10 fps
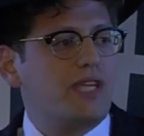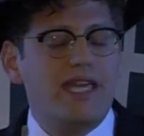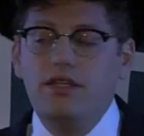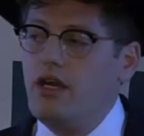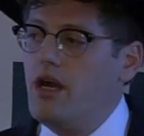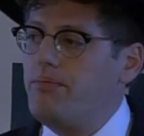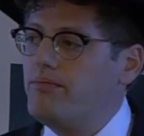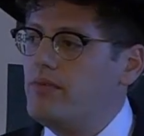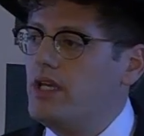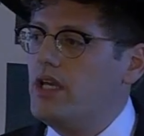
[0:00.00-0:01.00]
ended up
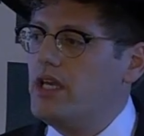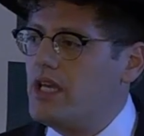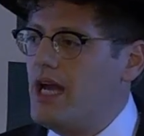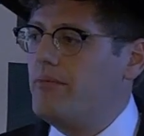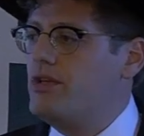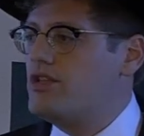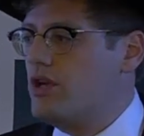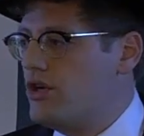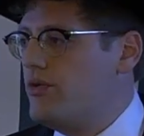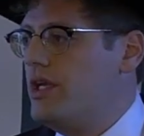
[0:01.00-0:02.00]
in communist
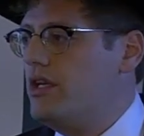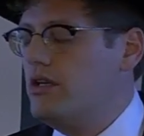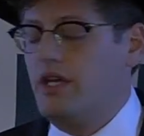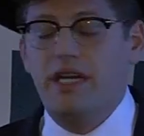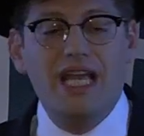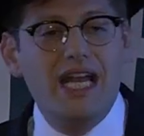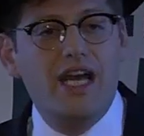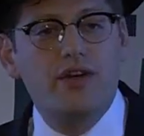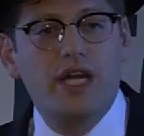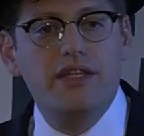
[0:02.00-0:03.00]
Hungary, and he got
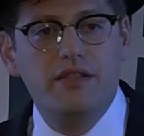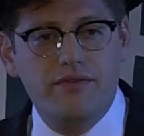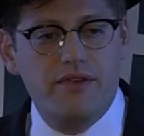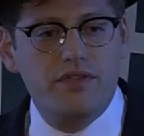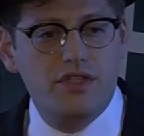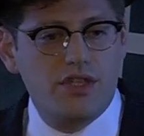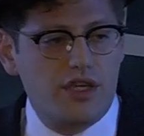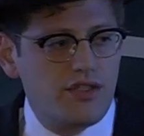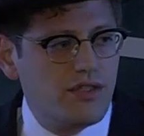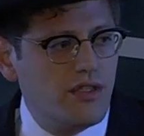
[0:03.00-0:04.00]
out in
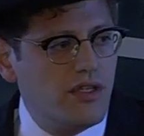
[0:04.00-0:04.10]
1956.